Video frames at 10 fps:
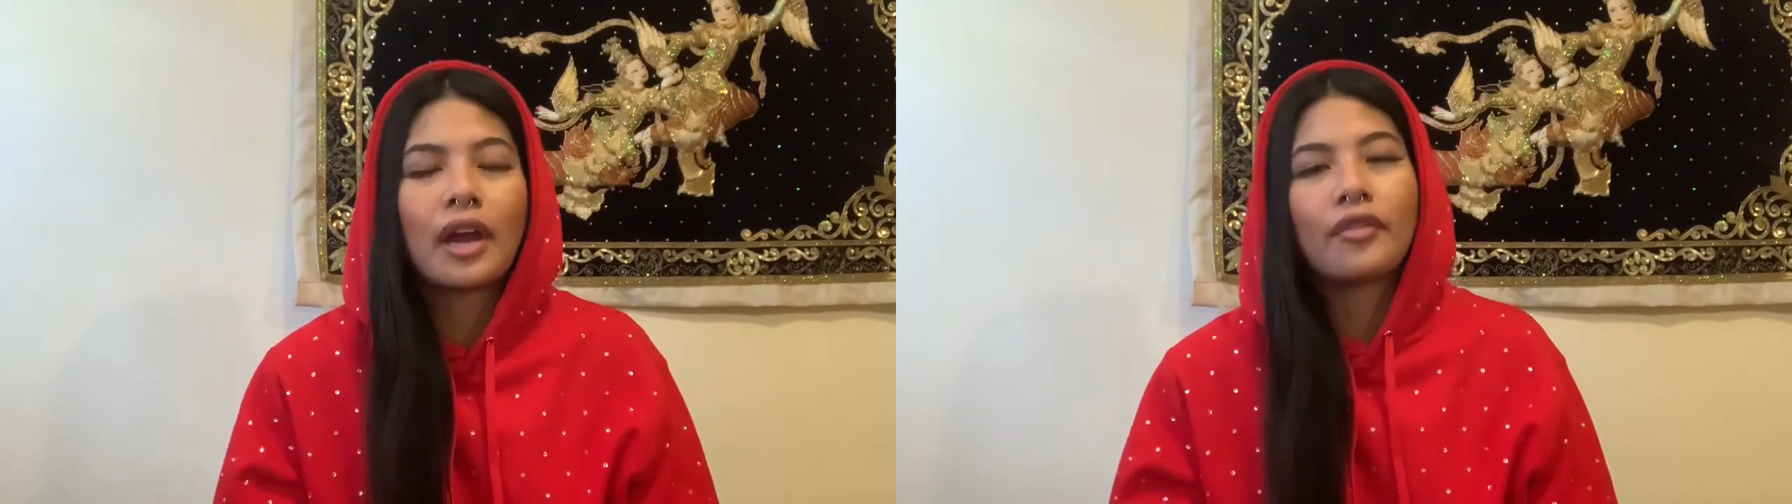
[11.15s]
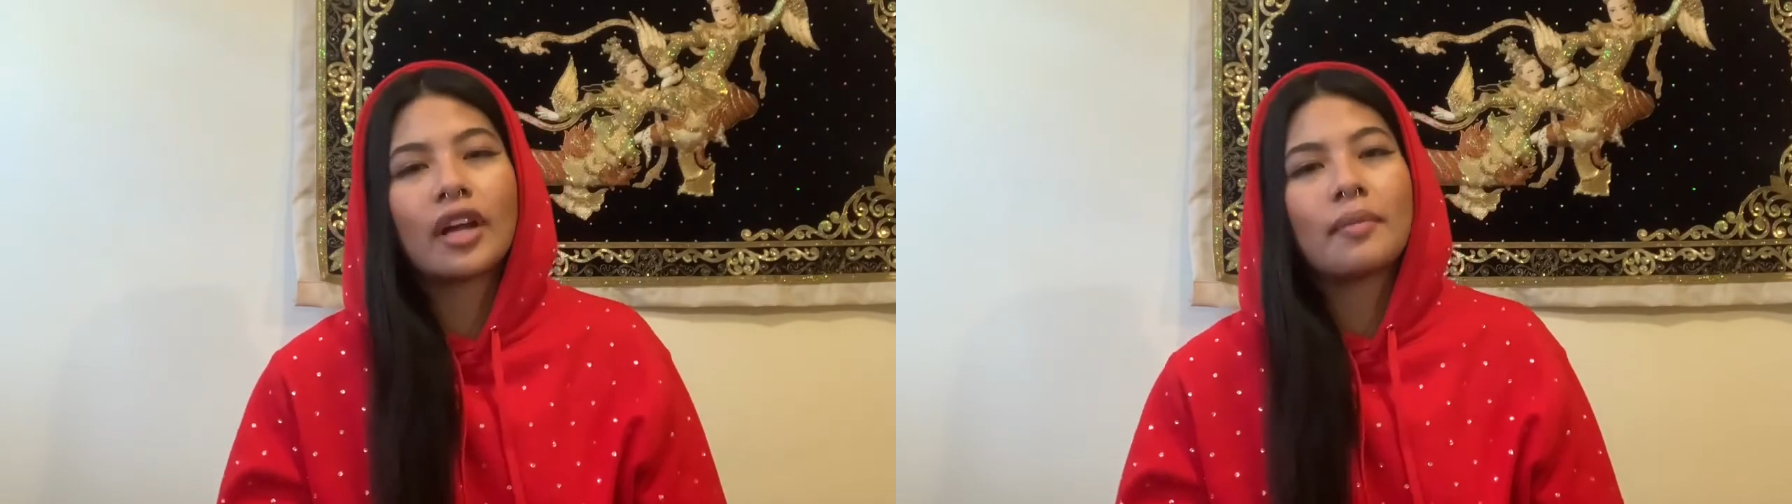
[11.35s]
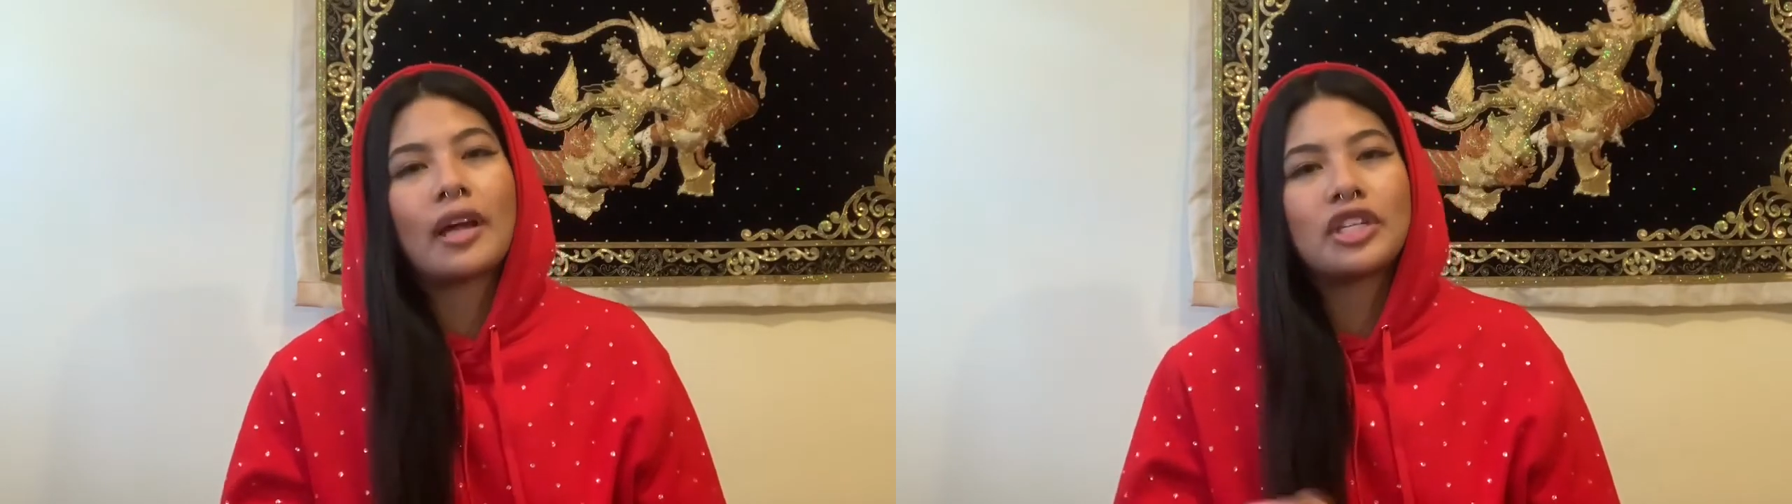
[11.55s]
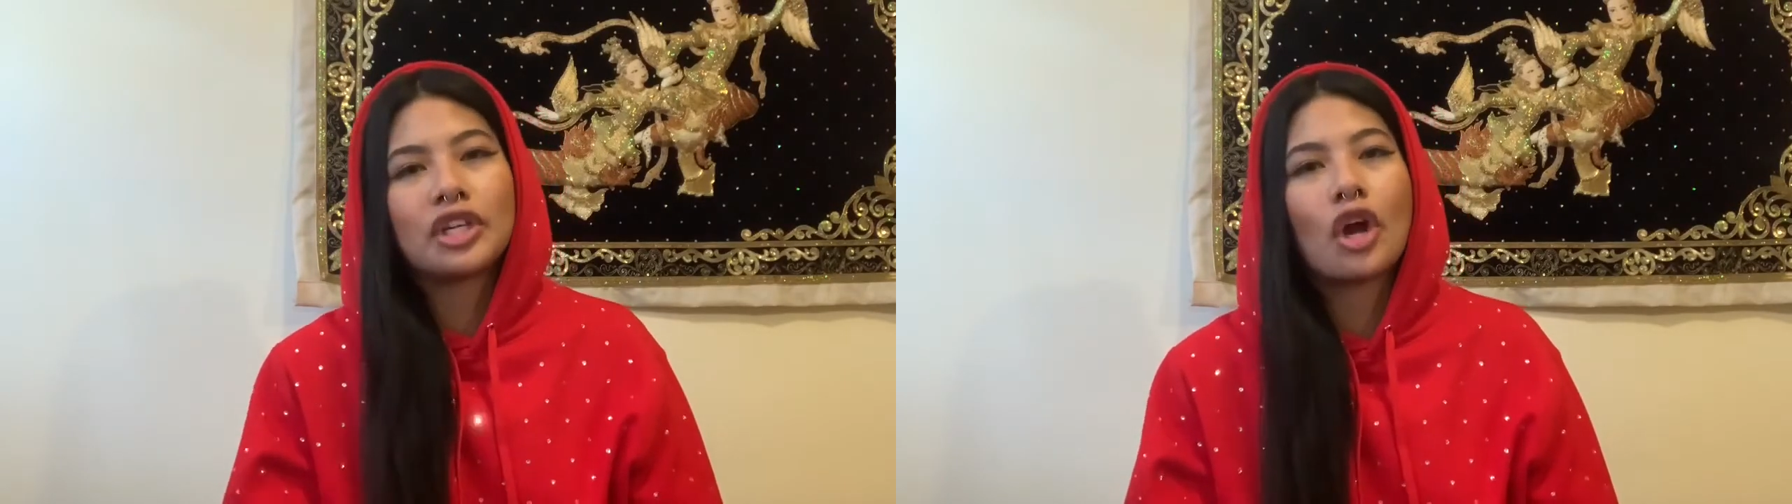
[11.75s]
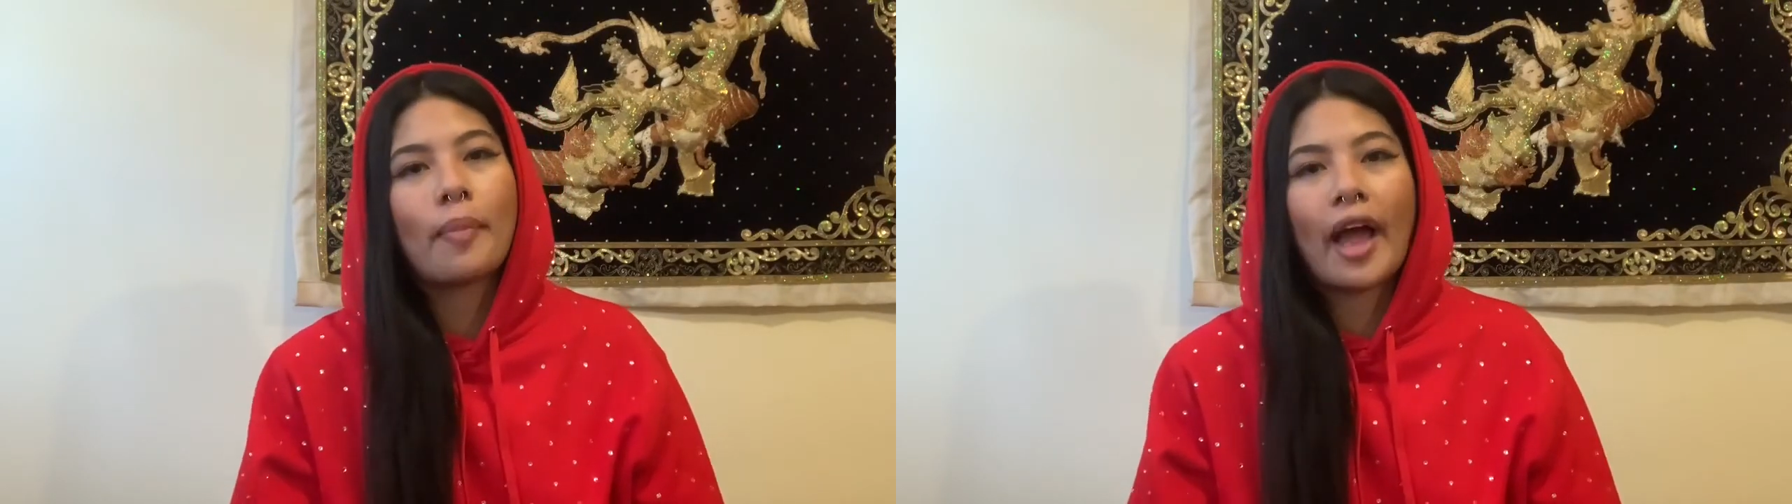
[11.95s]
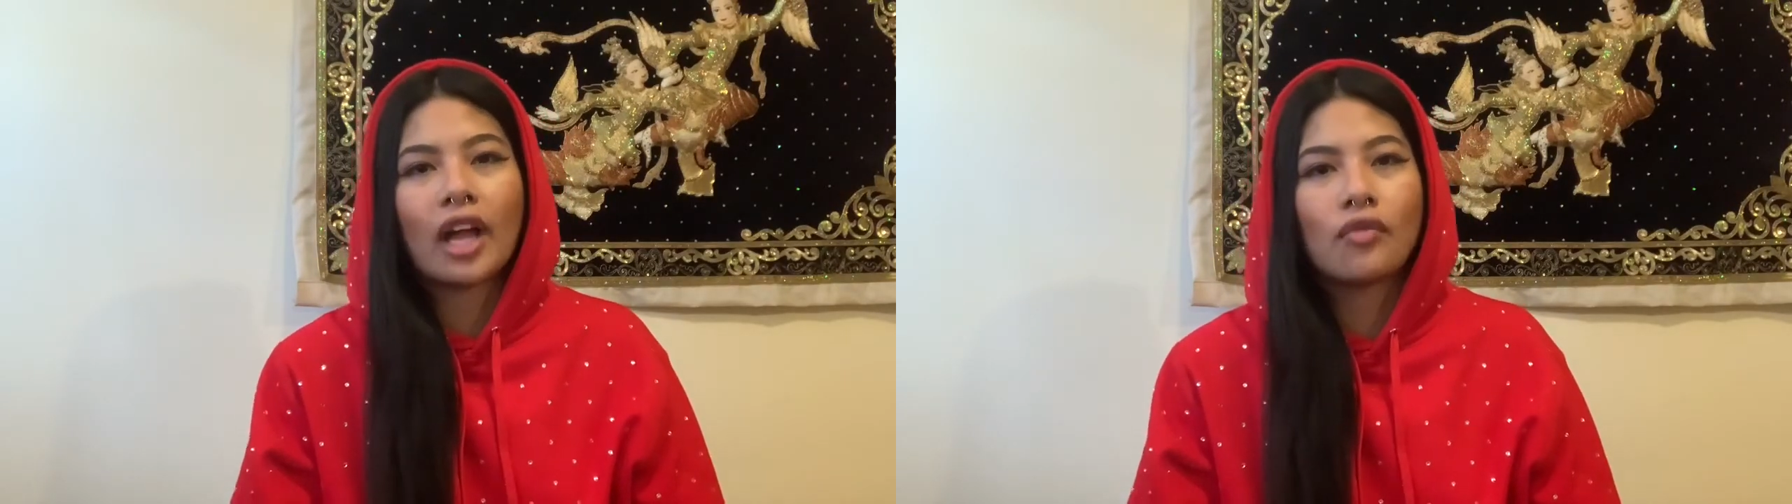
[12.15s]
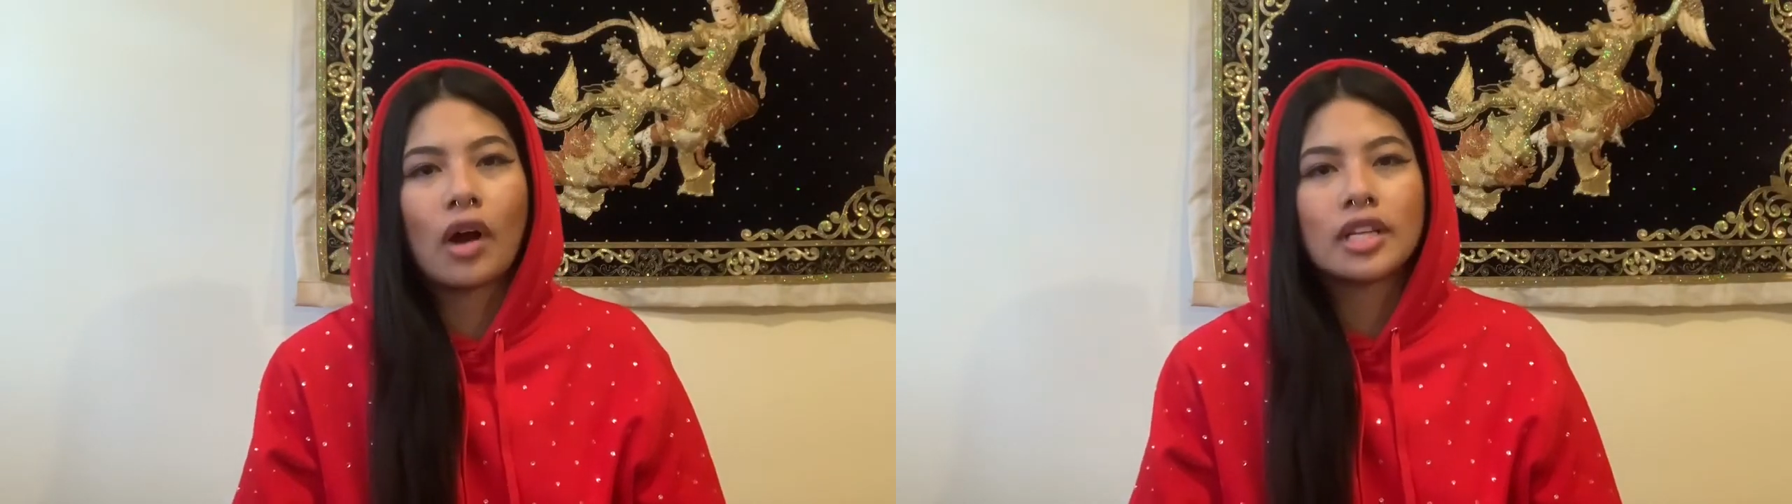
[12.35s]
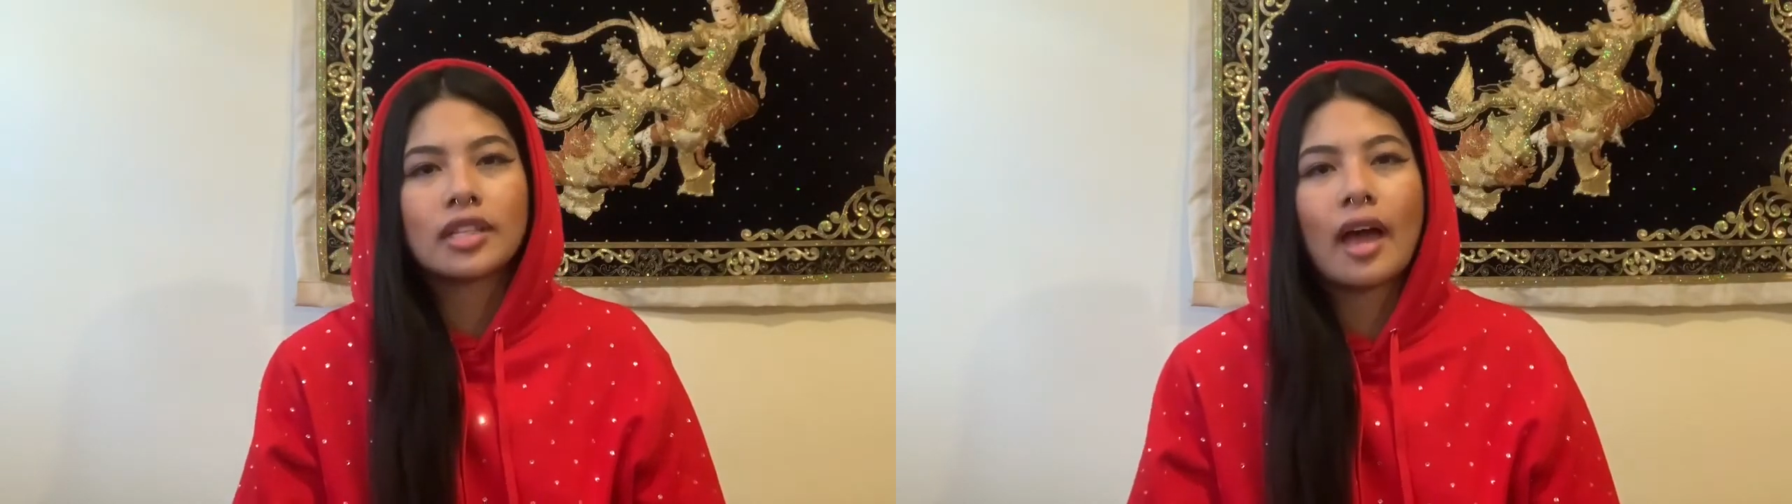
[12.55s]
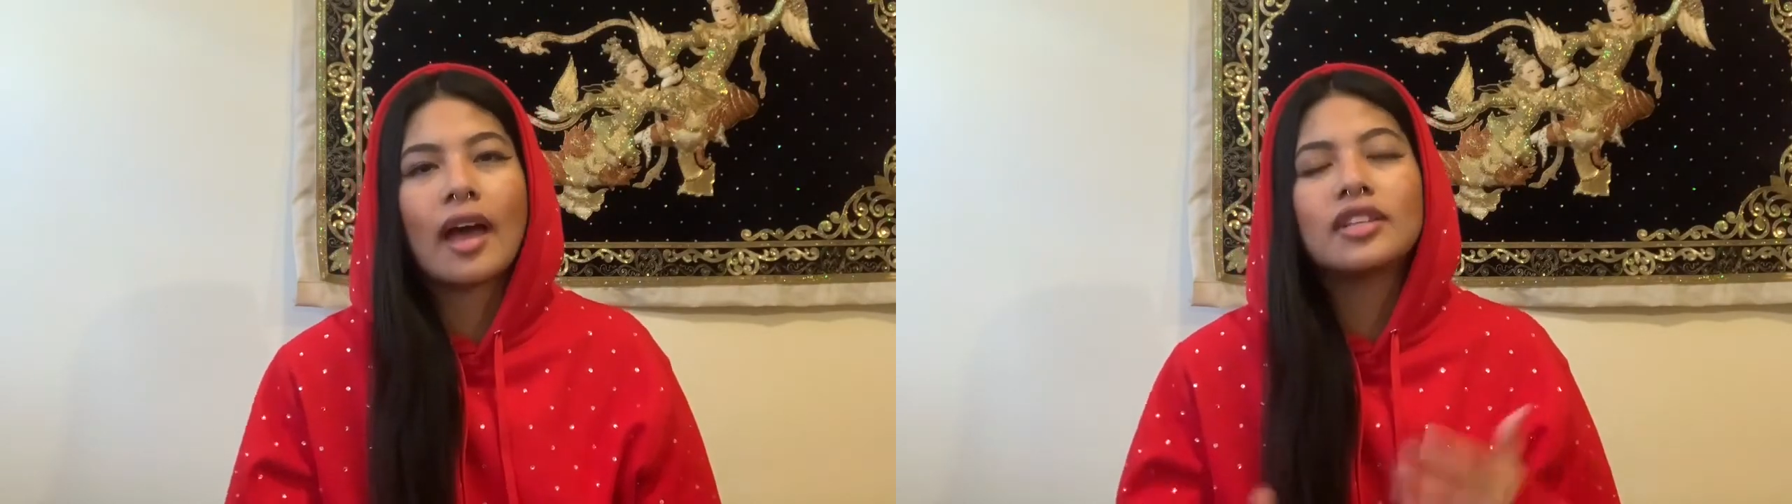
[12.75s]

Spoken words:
I recommend you go back and watch that.